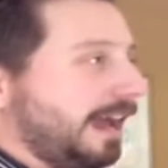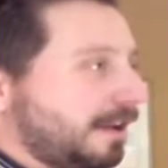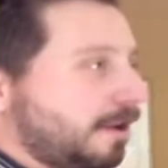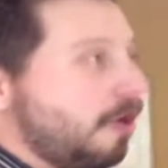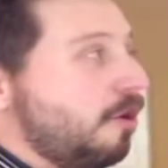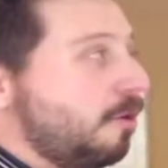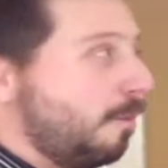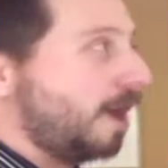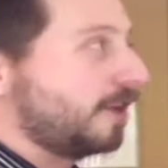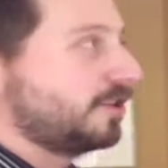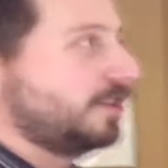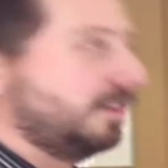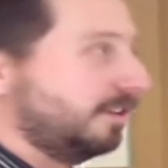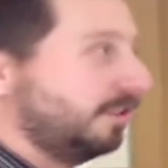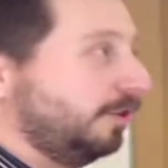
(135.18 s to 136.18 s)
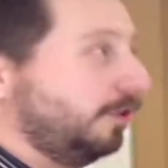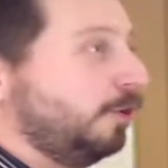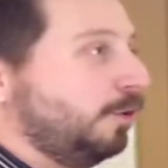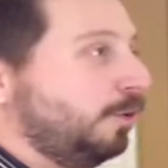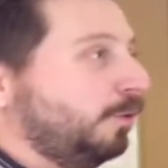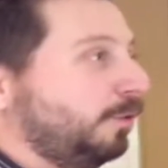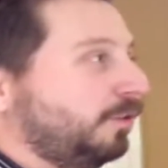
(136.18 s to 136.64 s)
at home watching the
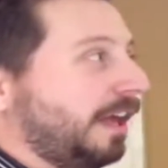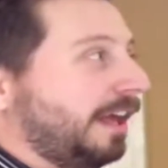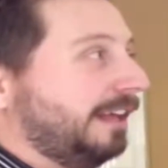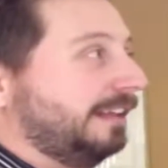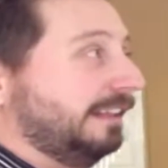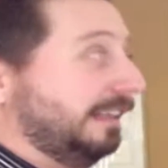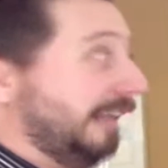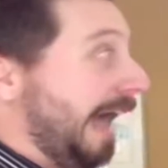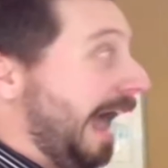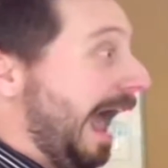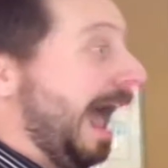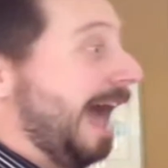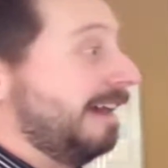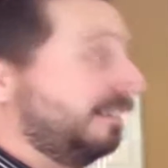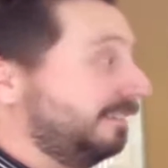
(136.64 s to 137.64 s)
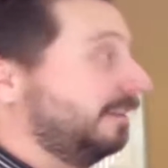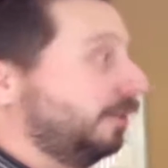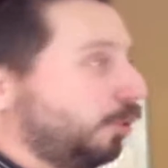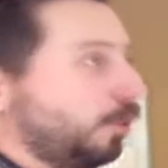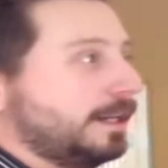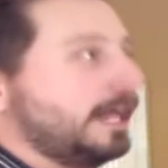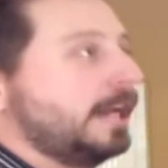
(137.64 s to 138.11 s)
news as the
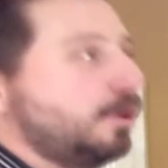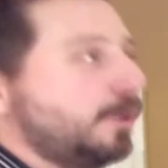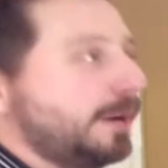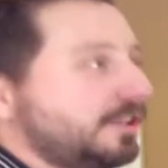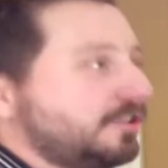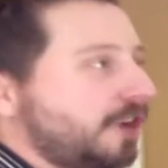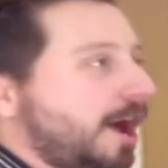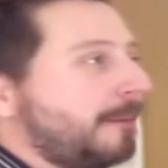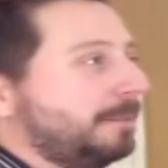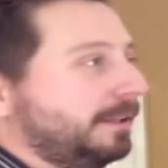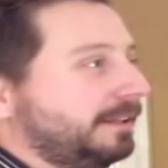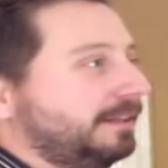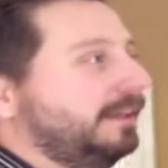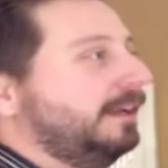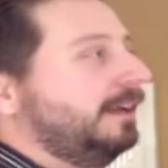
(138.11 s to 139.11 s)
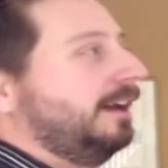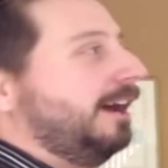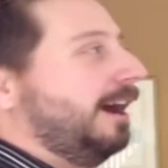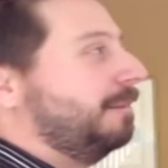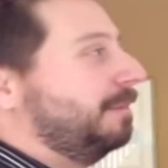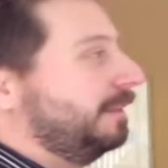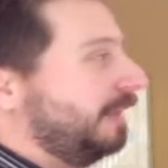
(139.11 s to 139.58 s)
tornado hit Joplin.
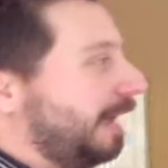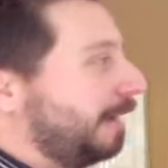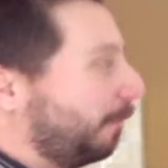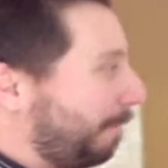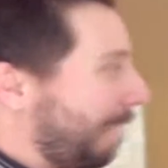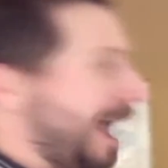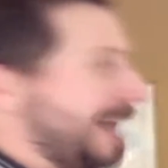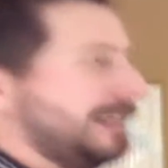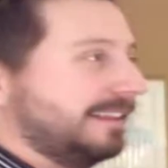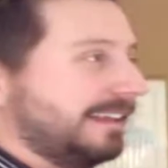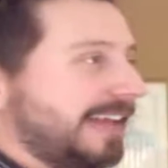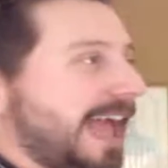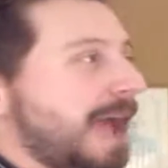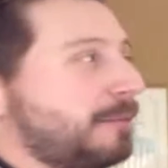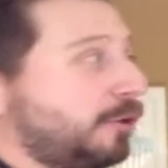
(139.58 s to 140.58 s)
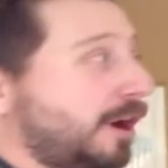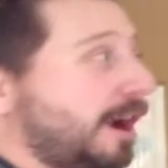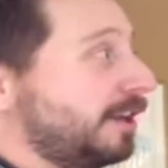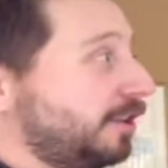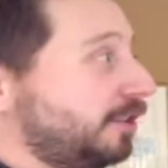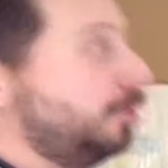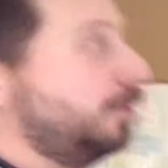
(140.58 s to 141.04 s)
They were panning the camera
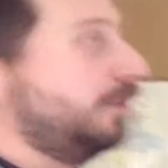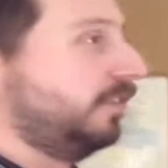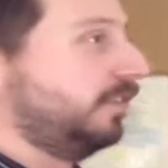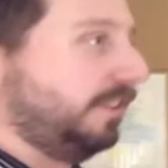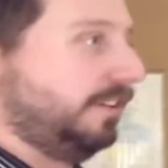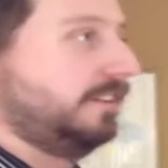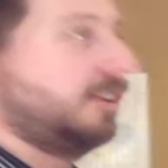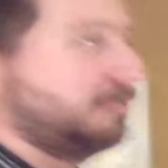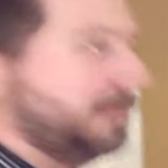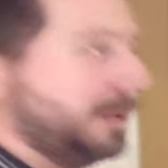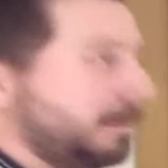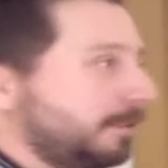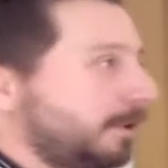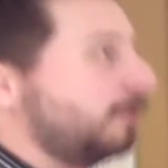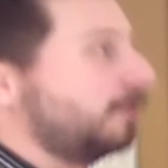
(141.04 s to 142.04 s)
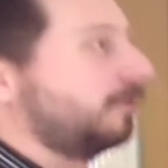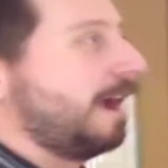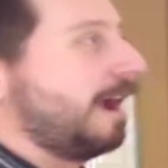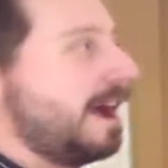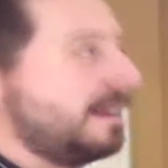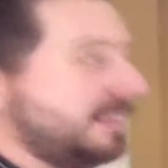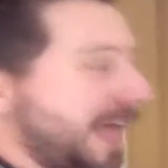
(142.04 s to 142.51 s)
around, and you could see stuff being blown
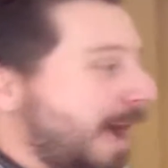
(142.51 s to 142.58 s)
around, and